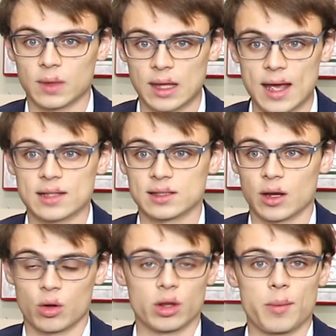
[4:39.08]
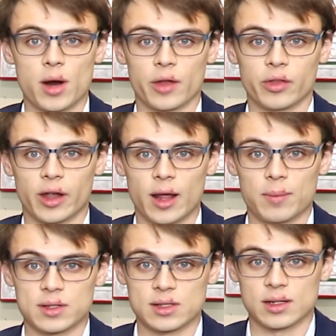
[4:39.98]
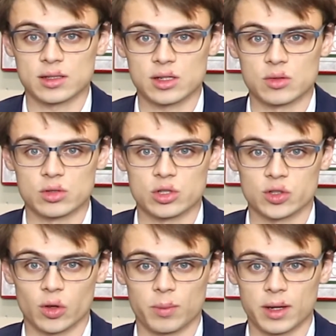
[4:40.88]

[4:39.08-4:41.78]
Yes, I only brought that up as an excuse to show the